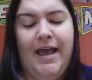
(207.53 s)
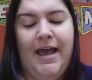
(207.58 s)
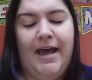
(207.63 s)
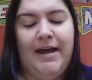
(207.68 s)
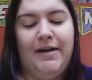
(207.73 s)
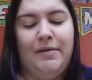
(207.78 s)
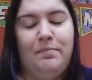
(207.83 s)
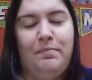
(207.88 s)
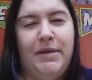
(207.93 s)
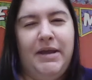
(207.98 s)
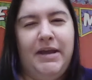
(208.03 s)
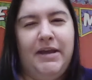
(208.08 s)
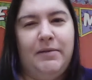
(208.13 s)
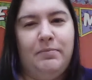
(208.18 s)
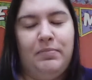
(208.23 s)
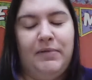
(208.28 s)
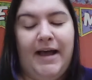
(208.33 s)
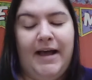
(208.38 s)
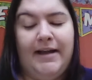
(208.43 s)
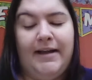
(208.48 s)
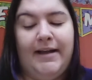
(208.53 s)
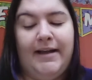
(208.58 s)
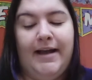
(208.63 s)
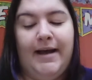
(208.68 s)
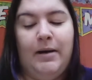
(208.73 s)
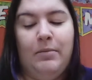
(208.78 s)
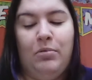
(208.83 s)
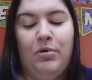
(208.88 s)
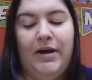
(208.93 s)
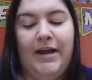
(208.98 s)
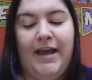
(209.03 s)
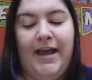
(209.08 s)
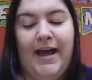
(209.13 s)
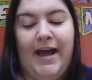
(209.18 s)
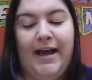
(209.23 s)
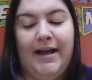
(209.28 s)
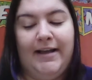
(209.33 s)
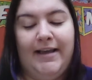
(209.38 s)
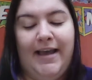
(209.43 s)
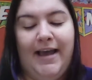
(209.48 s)
and a big black cowboy
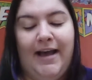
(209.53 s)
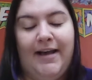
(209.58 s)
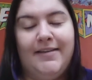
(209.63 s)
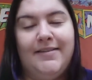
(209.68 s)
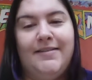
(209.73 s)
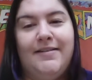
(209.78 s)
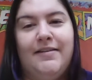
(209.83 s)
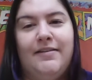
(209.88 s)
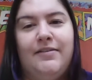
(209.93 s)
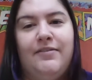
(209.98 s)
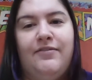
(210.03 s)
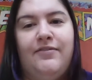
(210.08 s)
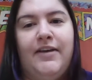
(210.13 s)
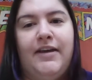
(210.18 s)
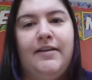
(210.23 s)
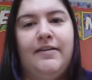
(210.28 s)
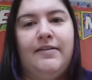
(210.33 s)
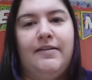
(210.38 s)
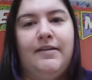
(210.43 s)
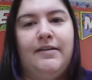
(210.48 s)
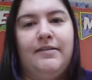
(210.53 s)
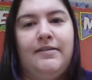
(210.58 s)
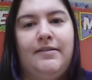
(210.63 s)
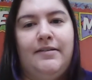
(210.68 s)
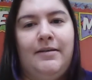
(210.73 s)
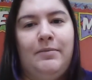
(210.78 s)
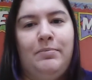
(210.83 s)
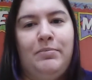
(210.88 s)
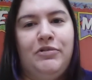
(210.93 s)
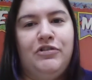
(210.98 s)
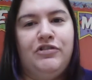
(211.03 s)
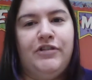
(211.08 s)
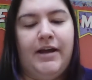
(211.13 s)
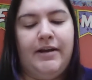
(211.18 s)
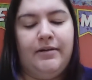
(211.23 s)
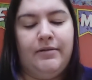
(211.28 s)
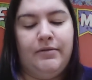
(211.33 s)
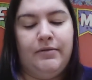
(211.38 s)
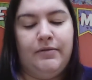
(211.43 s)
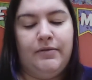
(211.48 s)
hat cast his face in deep
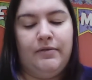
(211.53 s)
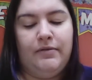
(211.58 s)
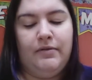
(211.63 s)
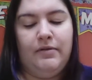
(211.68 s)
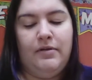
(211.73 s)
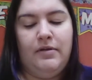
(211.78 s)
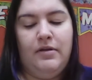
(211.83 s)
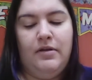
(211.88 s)
shadows.